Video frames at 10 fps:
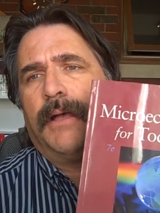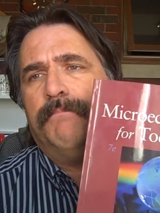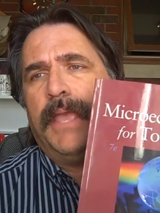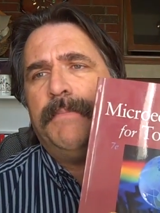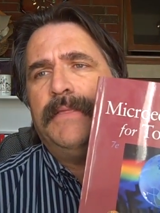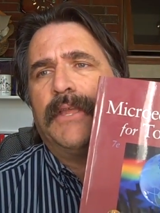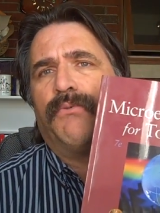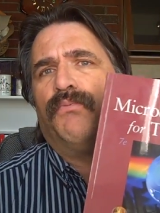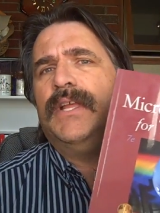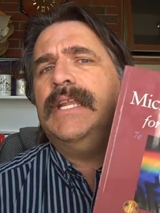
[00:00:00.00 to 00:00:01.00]
Maybe their
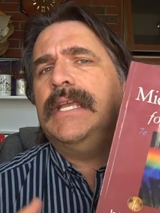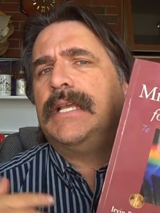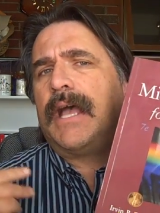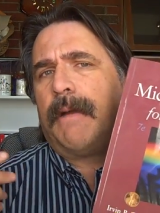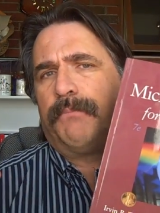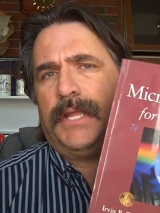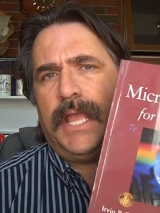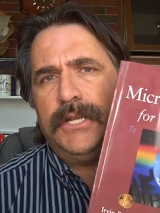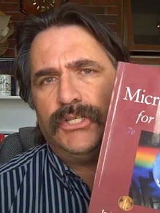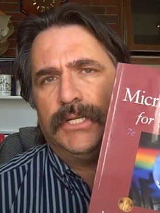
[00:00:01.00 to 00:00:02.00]
reading
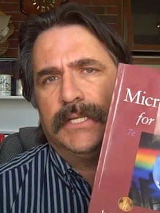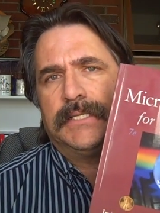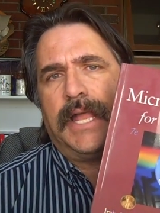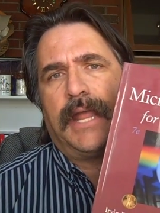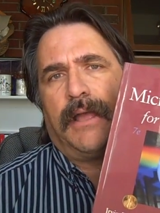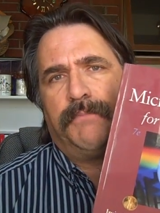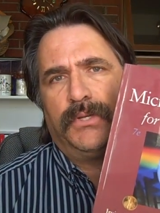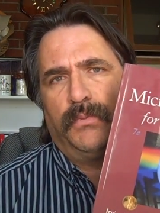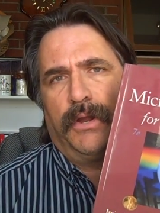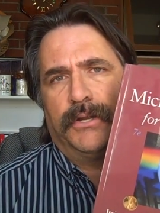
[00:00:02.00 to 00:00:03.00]
comprehension is not up
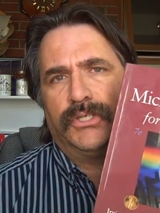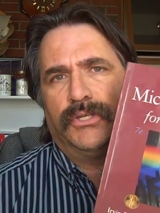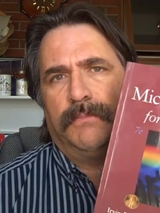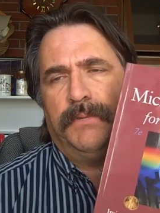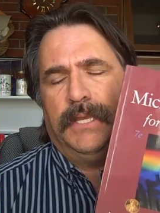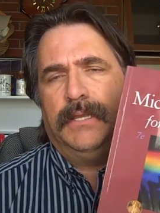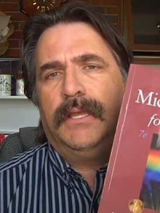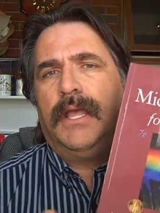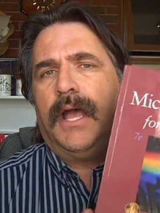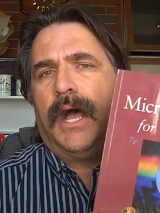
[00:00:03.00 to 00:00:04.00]
to where it should be.
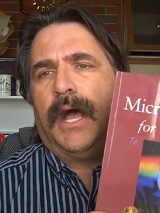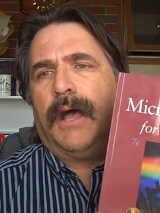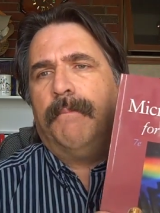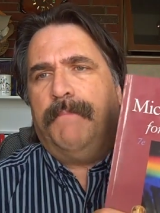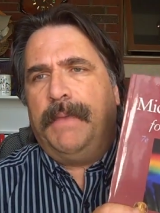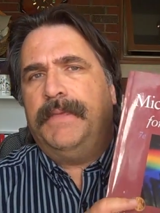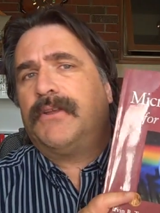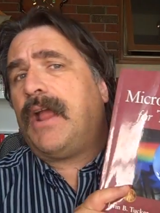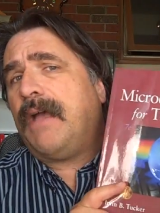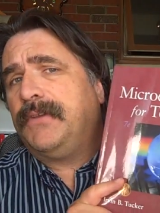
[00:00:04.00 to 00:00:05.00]
Maybe
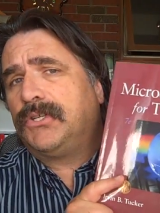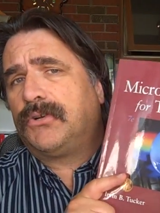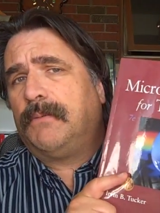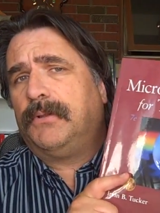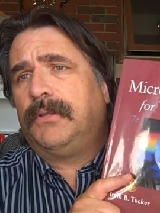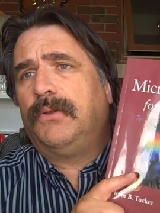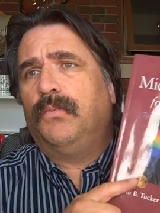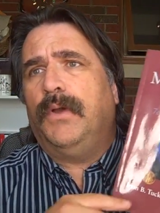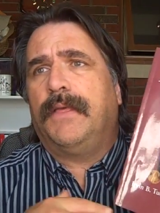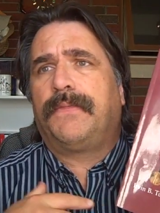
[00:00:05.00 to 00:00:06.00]
they're having trouble
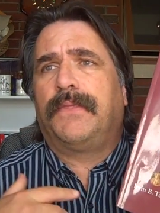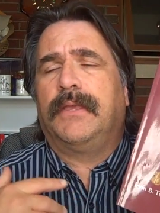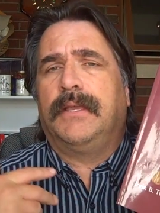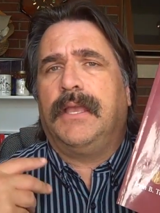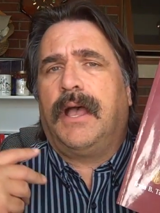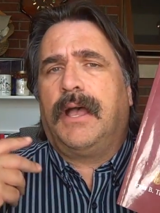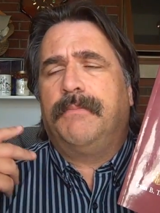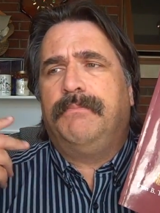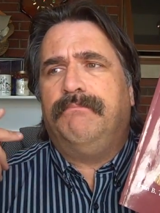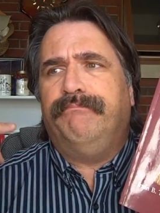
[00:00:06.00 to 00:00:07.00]
with
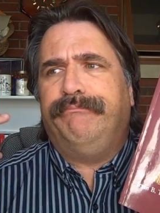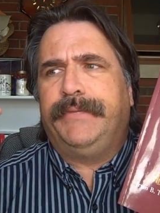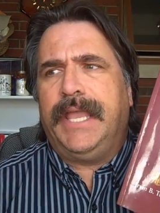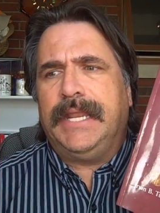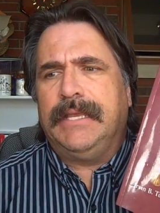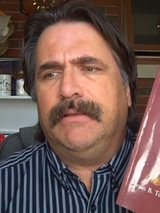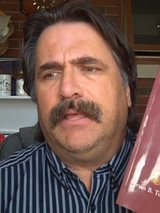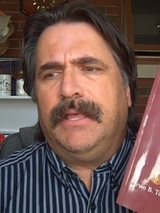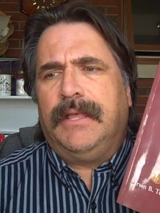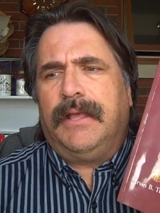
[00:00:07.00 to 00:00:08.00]
getting
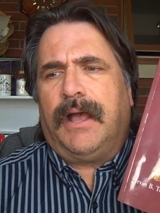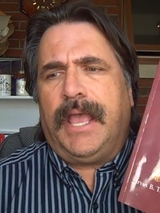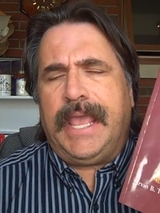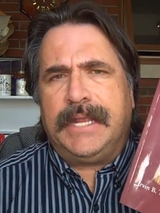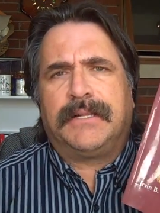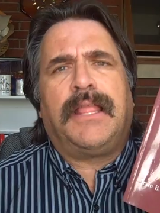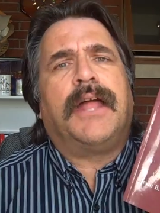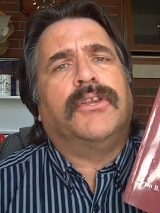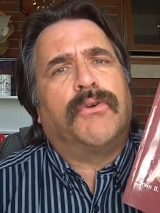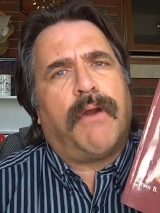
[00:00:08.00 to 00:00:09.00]
a handle
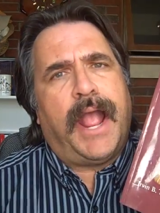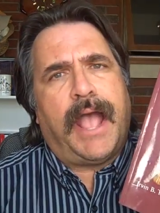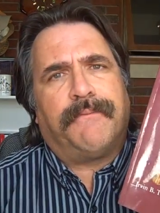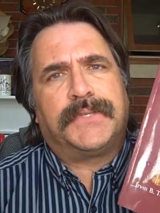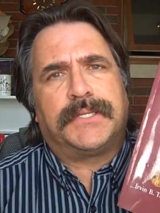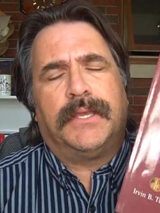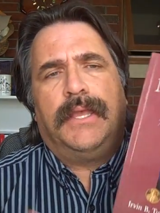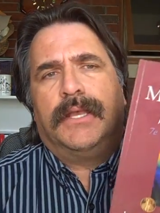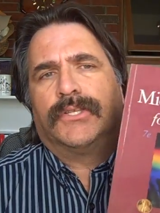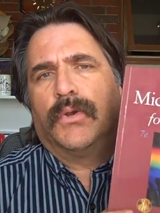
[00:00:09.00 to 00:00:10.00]
on graphs.
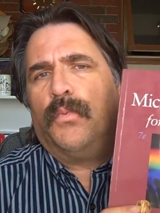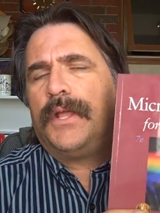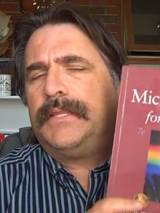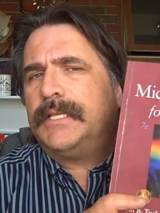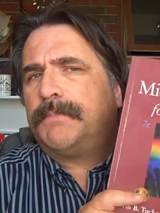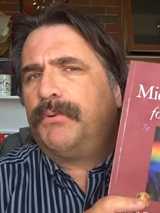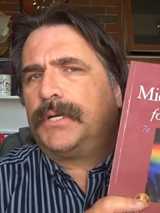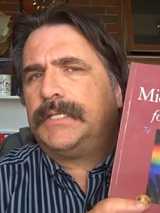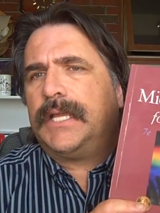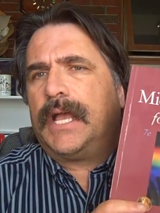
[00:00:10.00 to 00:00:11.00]
So what this
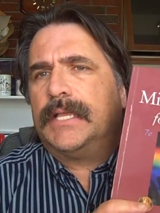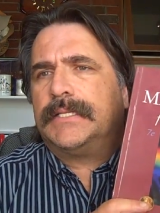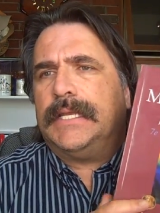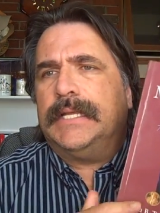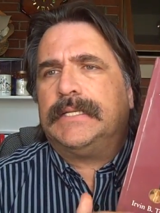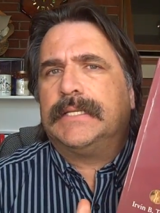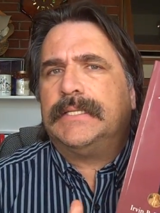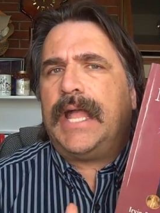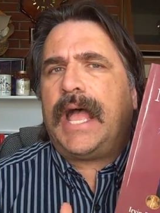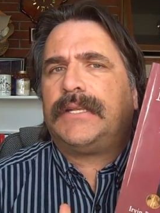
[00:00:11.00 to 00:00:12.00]
book does, it does
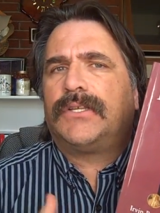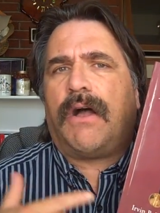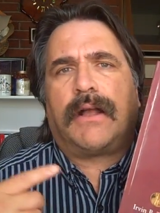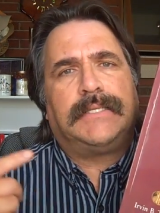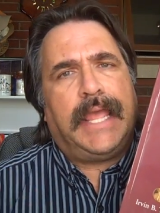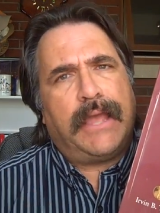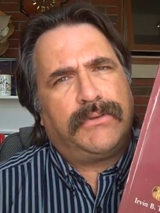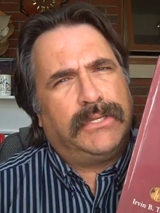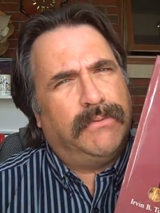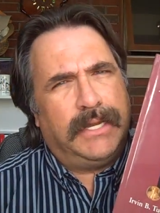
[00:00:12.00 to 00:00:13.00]
not talk
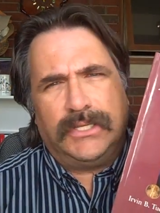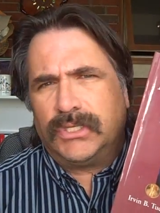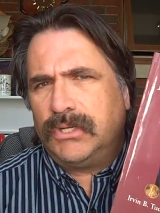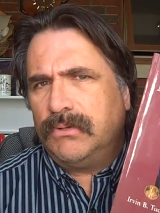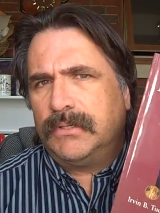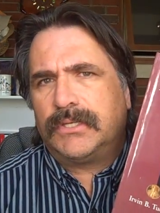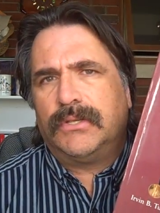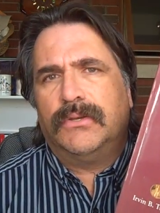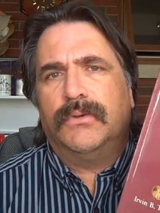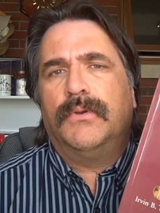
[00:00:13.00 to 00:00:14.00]
down to any students
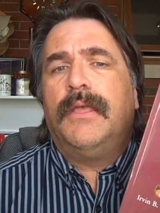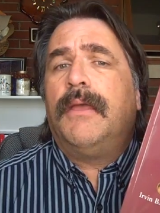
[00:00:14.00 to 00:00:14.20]
who